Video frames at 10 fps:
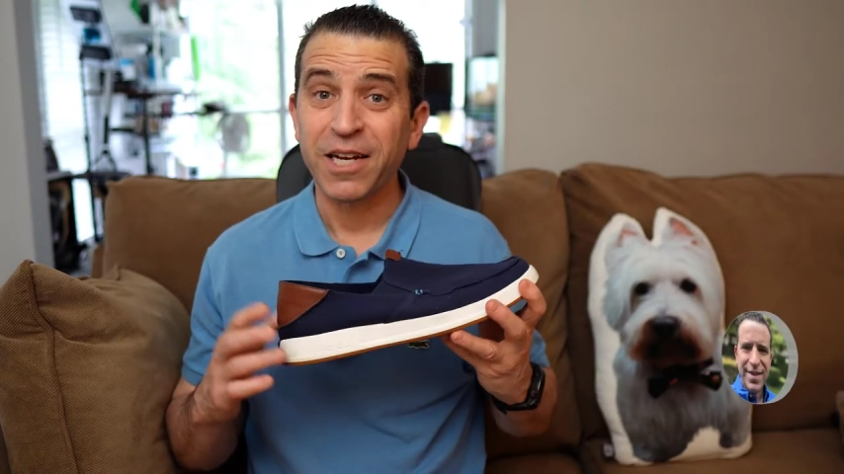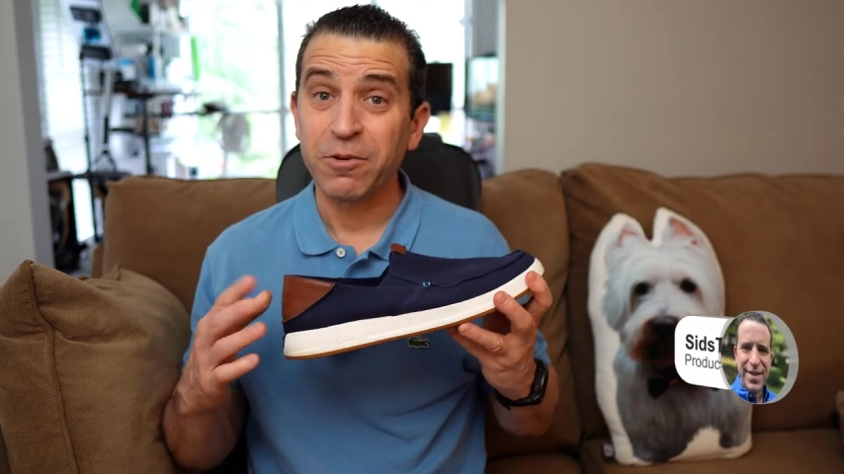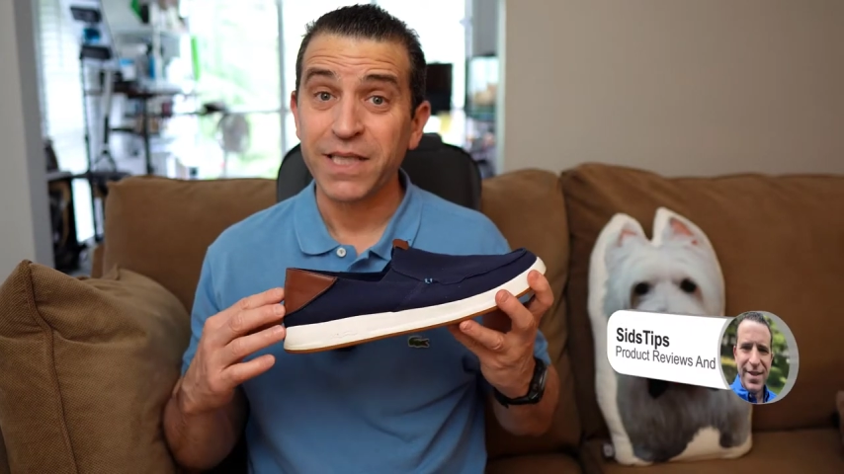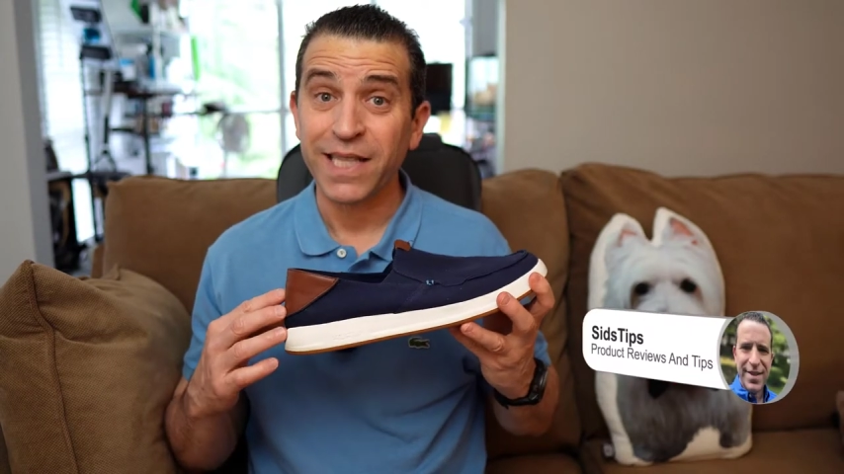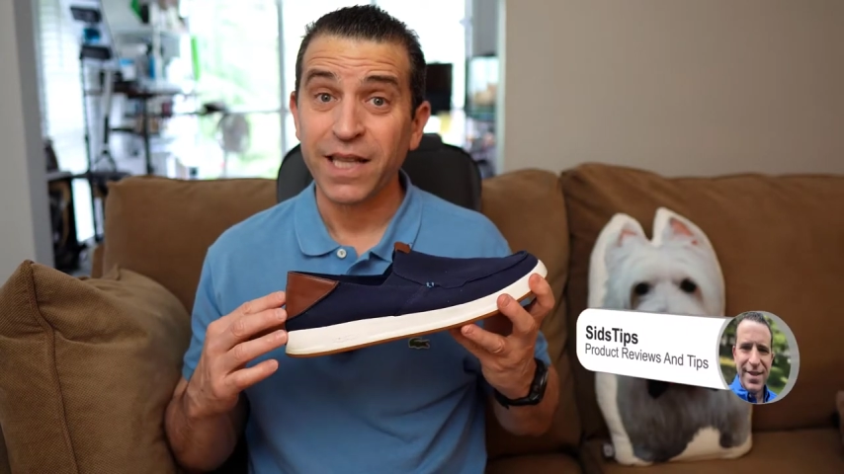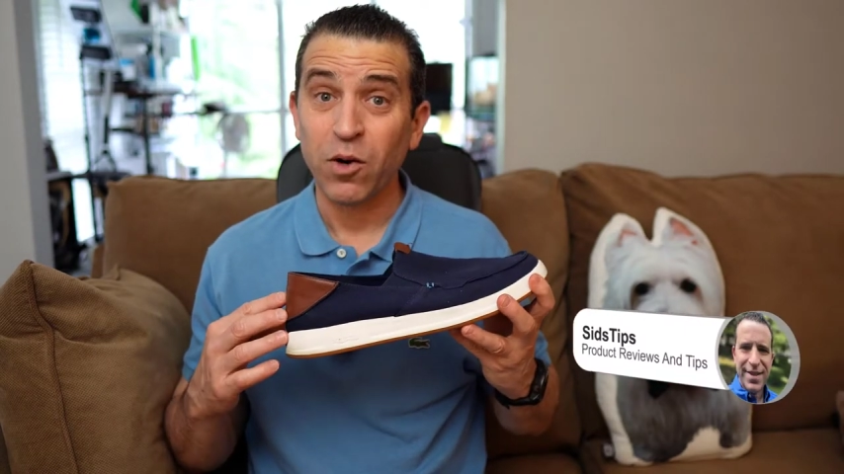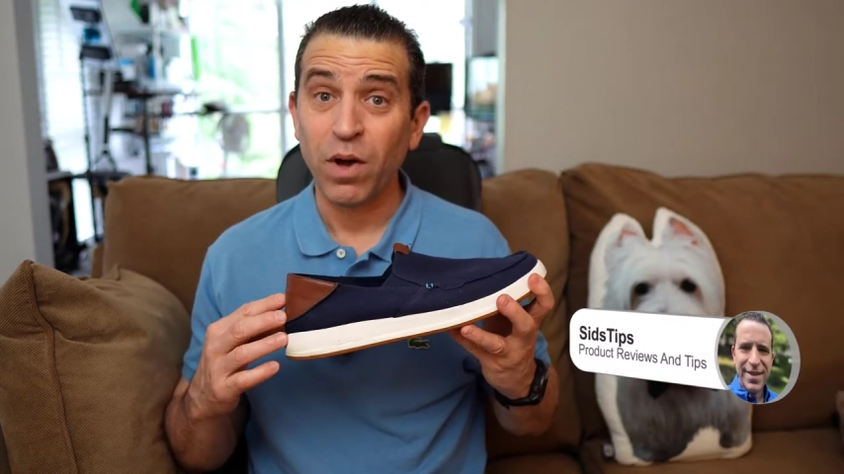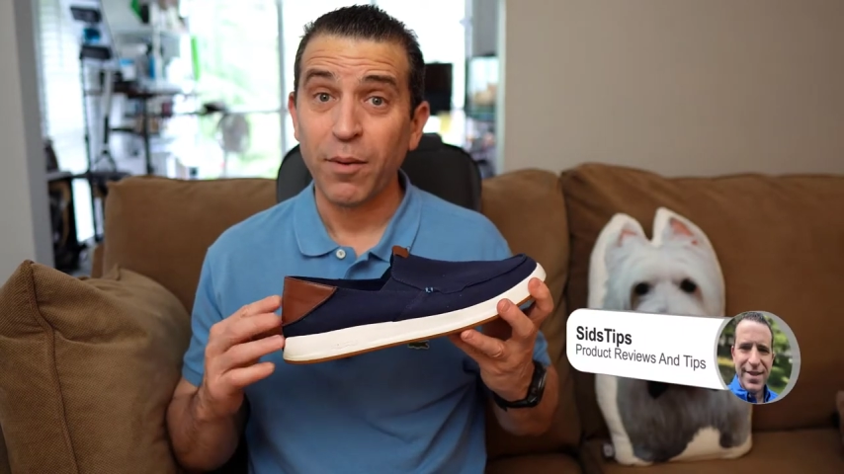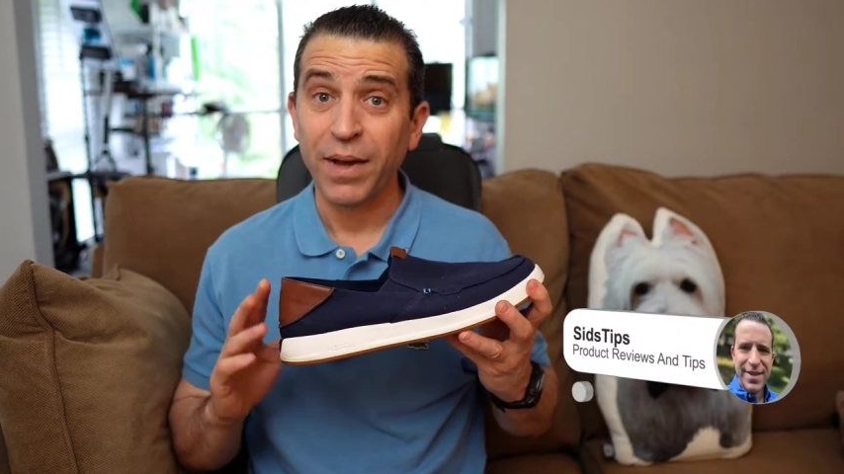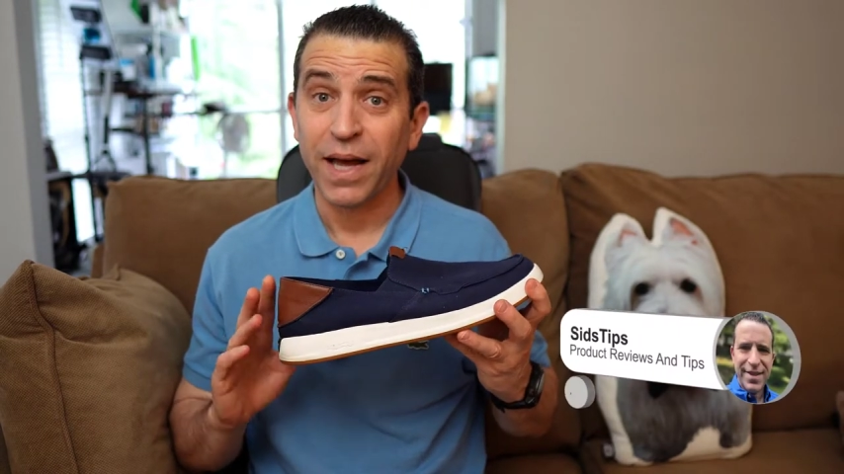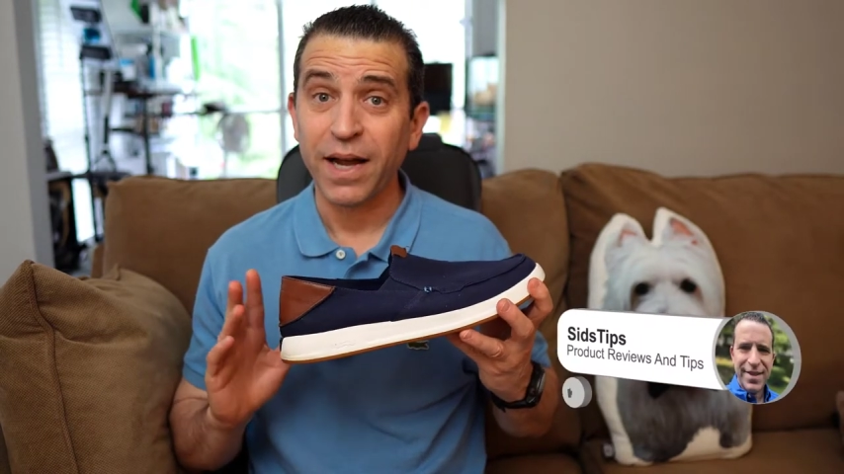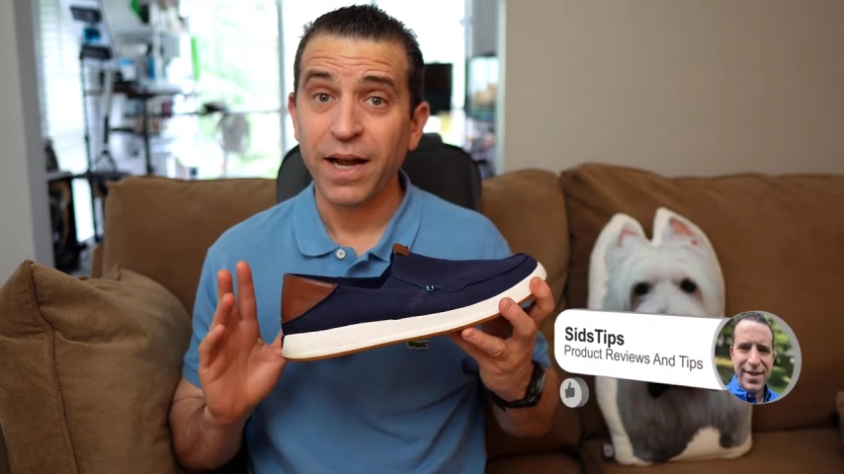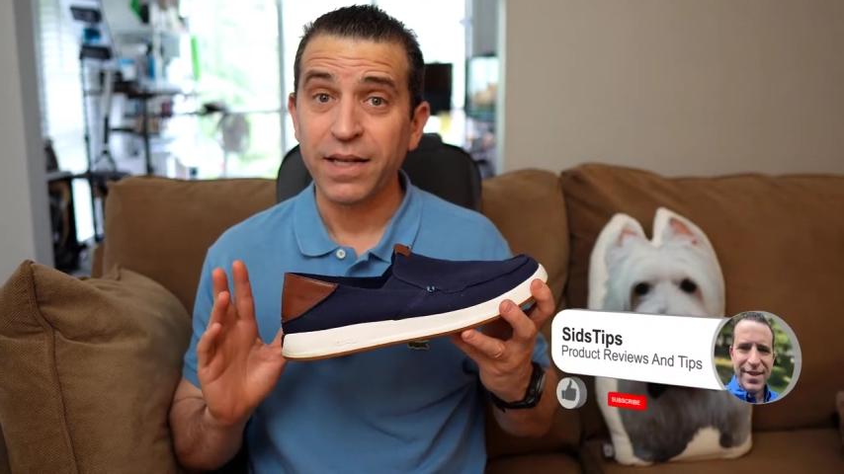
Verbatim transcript: And it was a little while back,